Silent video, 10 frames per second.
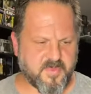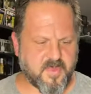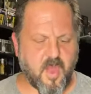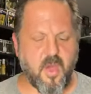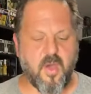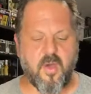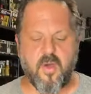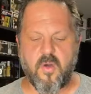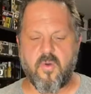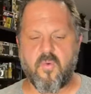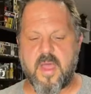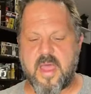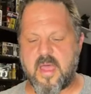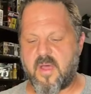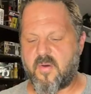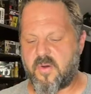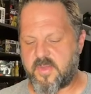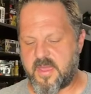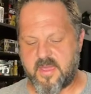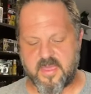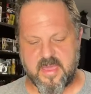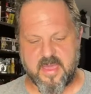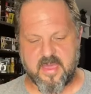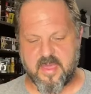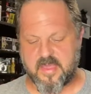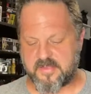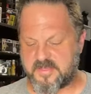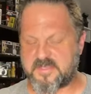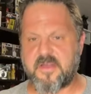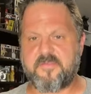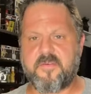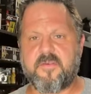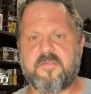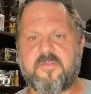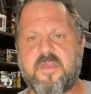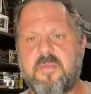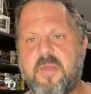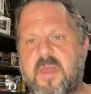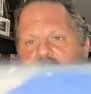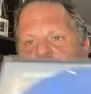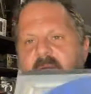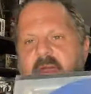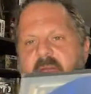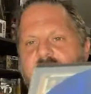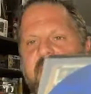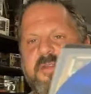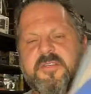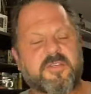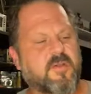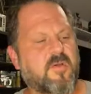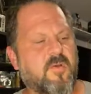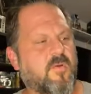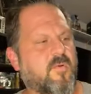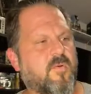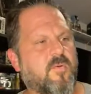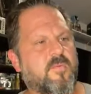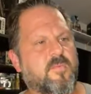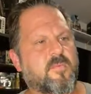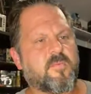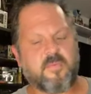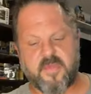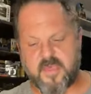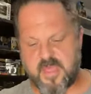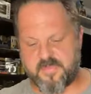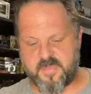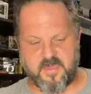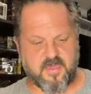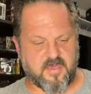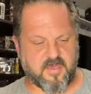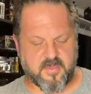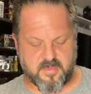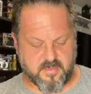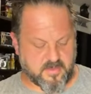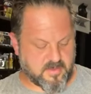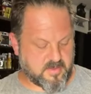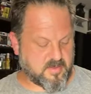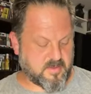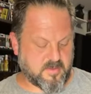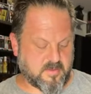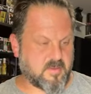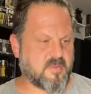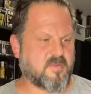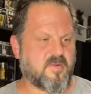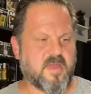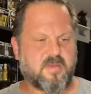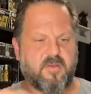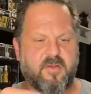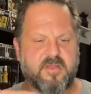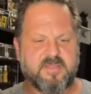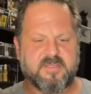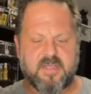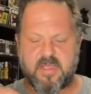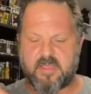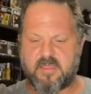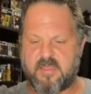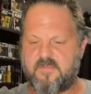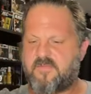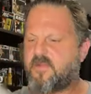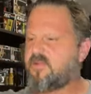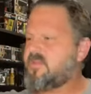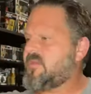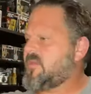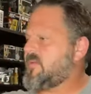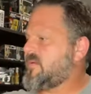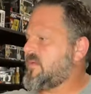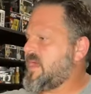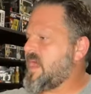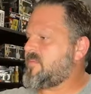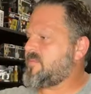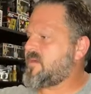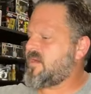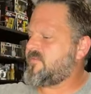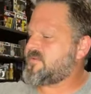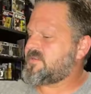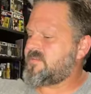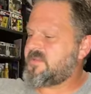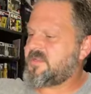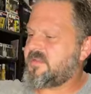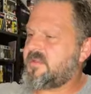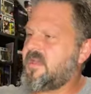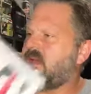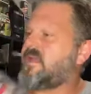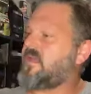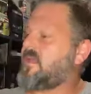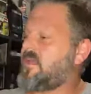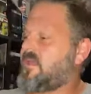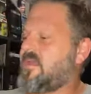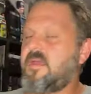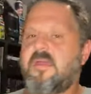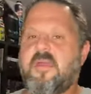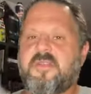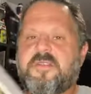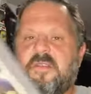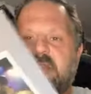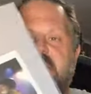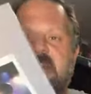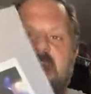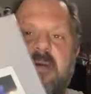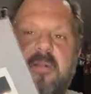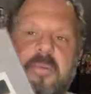Oh, wow. Okay, yeah. I got this off of eBay. So they got the record is like in front of the album cover. So let me take that. Check this out.